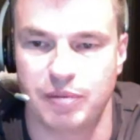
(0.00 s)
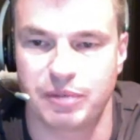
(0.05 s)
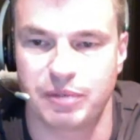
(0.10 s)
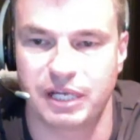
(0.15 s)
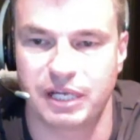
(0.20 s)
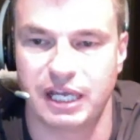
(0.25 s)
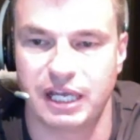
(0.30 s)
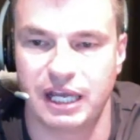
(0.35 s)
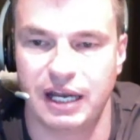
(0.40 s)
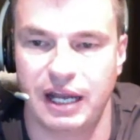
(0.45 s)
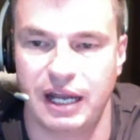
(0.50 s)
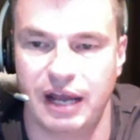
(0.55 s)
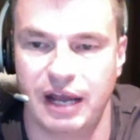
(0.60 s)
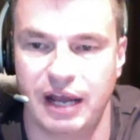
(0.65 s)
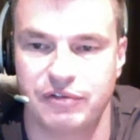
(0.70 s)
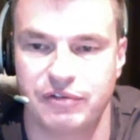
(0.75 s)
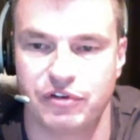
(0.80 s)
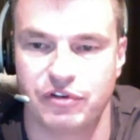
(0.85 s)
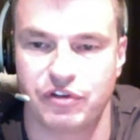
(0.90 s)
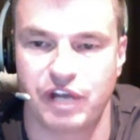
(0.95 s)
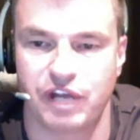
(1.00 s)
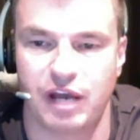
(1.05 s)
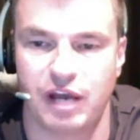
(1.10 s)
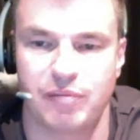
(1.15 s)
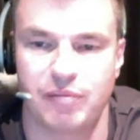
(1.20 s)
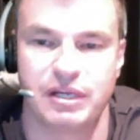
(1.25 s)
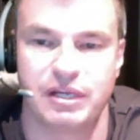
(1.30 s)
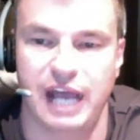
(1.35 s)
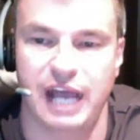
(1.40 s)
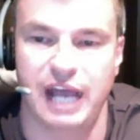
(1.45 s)
again after you stop
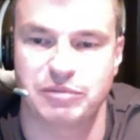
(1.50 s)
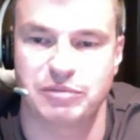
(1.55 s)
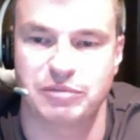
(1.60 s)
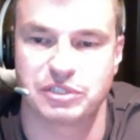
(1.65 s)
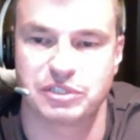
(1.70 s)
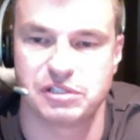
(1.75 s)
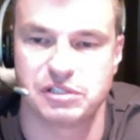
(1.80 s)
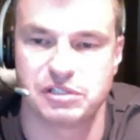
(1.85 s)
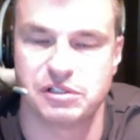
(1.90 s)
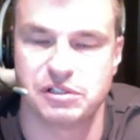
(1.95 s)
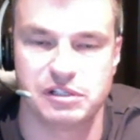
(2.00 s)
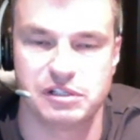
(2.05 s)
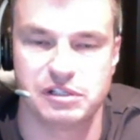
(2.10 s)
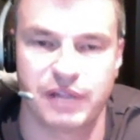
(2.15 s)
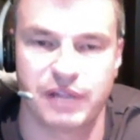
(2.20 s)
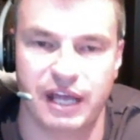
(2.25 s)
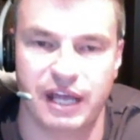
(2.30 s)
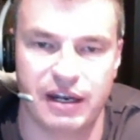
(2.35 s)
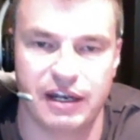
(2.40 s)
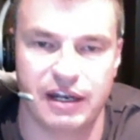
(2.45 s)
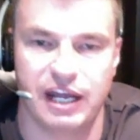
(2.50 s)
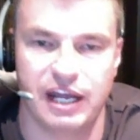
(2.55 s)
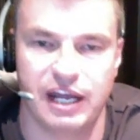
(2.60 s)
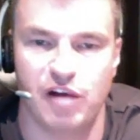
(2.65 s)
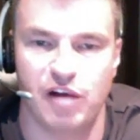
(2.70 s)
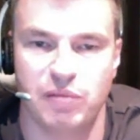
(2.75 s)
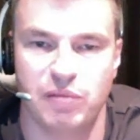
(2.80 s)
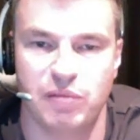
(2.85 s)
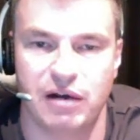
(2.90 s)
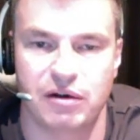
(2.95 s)
it? Absolutely, without a
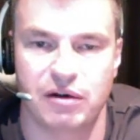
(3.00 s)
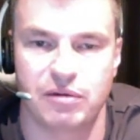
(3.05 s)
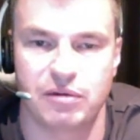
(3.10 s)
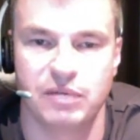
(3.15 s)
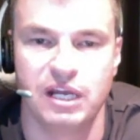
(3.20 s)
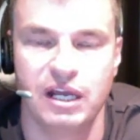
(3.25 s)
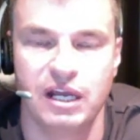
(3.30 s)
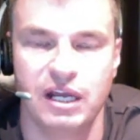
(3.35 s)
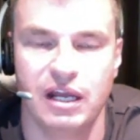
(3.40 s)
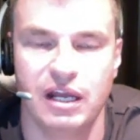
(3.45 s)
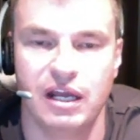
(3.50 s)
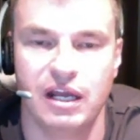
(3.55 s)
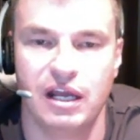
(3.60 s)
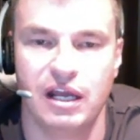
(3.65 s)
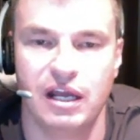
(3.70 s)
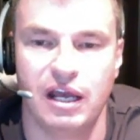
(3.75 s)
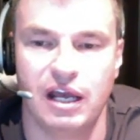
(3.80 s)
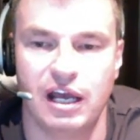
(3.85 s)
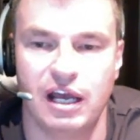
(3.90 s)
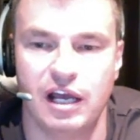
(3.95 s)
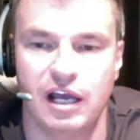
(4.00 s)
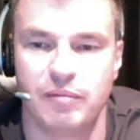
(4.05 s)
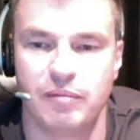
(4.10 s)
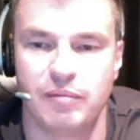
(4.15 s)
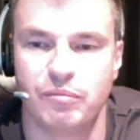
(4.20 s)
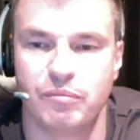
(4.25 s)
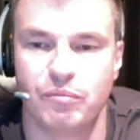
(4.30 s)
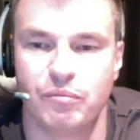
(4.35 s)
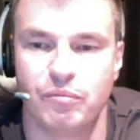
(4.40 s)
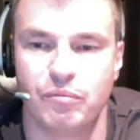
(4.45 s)
doubt, Malcolm.
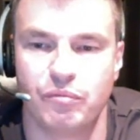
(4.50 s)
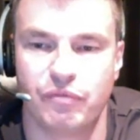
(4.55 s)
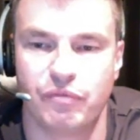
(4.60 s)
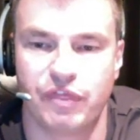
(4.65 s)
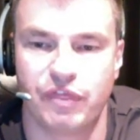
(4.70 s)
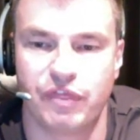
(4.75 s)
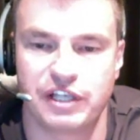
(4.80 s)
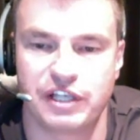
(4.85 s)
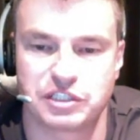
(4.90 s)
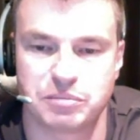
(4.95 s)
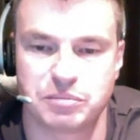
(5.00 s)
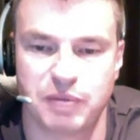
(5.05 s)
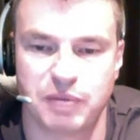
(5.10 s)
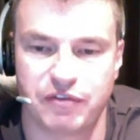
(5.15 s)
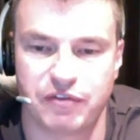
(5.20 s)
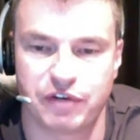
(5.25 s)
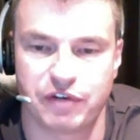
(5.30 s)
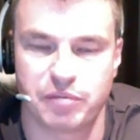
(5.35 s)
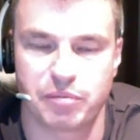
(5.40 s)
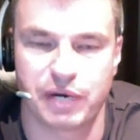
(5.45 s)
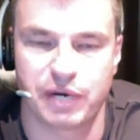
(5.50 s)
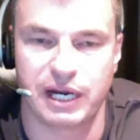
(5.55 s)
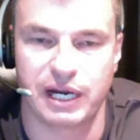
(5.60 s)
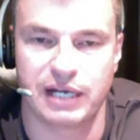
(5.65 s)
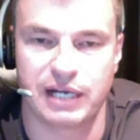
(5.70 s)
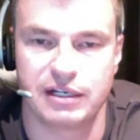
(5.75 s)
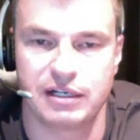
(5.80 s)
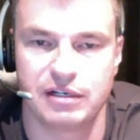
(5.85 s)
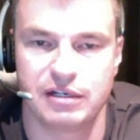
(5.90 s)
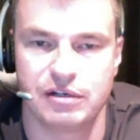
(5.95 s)
Thanks to my friend
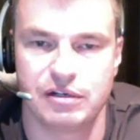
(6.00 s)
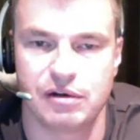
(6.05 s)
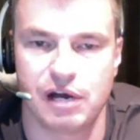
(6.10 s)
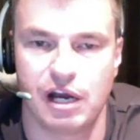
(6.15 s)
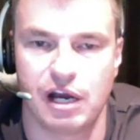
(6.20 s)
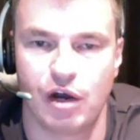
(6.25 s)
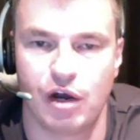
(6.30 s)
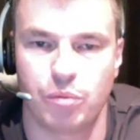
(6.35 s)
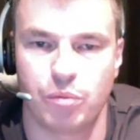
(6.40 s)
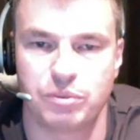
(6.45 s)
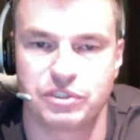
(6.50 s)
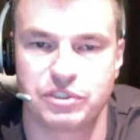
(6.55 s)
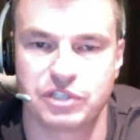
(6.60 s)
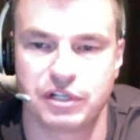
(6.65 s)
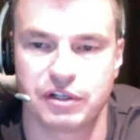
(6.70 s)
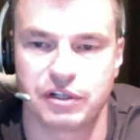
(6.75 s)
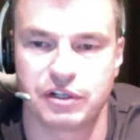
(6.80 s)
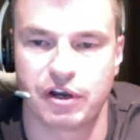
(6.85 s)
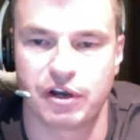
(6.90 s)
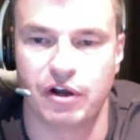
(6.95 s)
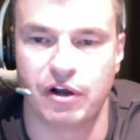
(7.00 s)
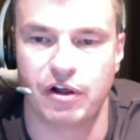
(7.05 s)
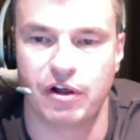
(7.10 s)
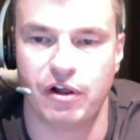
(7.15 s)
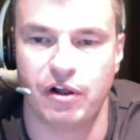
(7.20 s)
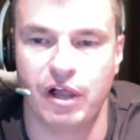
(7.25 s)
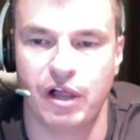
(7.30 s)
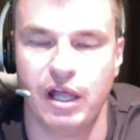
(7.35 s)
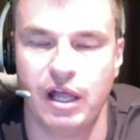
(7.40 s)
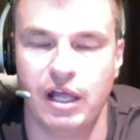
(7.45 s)
Brandon, who I hope was on the call.
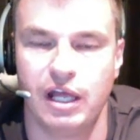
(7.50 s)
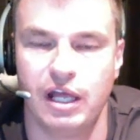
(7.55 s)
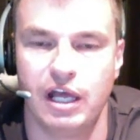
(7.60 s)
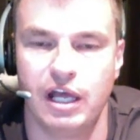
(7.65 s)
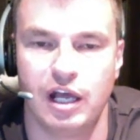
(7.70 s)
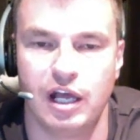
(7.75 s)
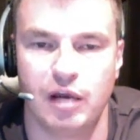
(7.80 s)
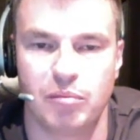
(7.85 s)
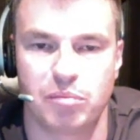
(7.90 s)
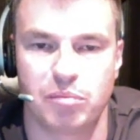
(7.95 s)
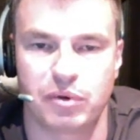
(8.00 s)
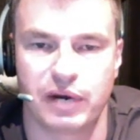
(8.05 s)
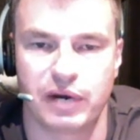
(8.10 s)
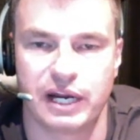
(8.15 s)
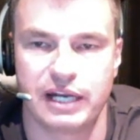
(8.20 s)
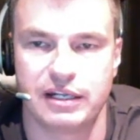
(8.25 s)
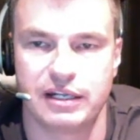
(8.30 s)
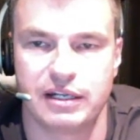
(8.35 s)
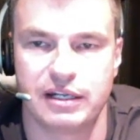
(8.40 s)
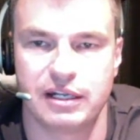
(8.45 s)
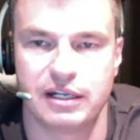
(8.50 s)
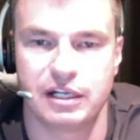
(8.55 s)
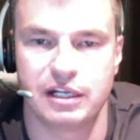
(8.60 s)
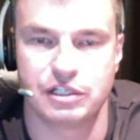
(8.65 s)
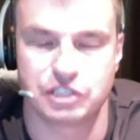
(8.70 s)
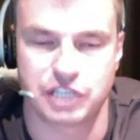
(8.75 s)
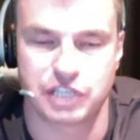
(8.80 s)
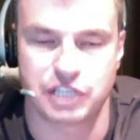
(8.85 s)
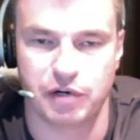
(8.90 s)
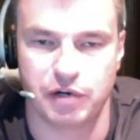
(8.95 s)
Brandon
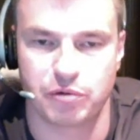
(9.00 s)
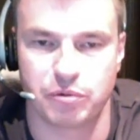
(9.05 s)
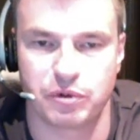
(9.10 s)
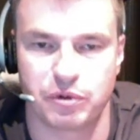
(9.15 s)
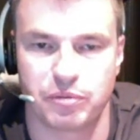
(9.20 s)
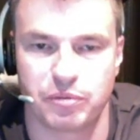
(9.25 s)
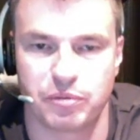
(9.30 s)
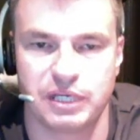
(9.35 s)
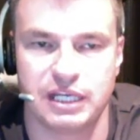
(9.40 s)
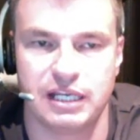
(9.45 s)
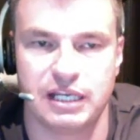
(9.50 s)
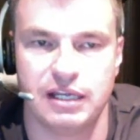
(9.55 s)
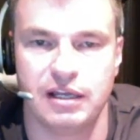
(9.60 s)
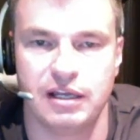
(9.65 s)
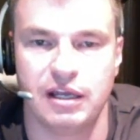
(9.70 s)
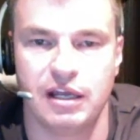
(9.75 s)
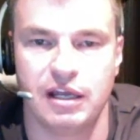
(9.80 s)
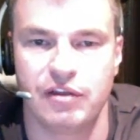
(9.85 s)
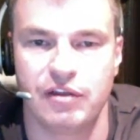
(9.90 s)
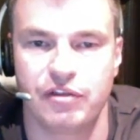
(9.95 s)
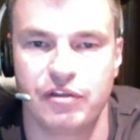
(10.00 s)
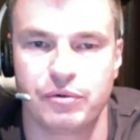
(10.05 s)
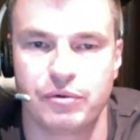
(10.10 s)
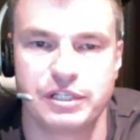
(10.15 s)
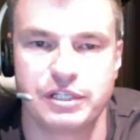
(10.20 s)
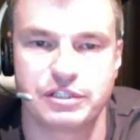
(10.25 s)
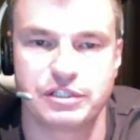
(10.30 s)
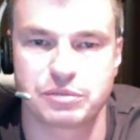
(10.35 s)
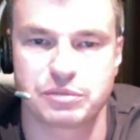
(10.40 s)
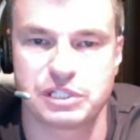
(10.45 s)
shared with me through
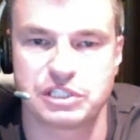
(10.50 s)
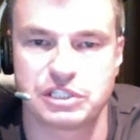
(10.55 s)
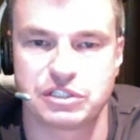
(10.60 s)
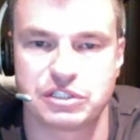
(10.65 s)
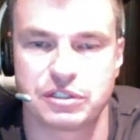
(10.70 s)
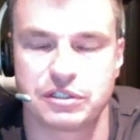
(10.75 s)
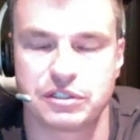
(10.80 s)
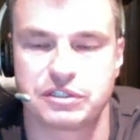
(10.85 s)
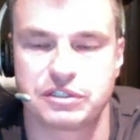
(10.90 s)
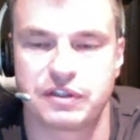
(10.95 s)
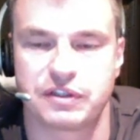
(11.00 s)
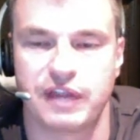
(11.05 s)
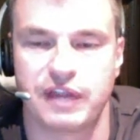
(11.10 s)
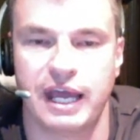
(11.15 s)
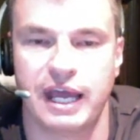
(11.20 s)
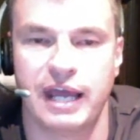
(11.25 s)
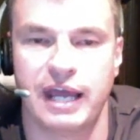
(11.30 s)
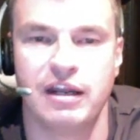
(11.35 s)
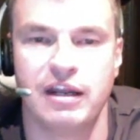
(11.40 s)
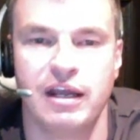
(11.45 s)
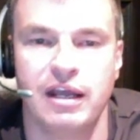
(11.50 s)
his research that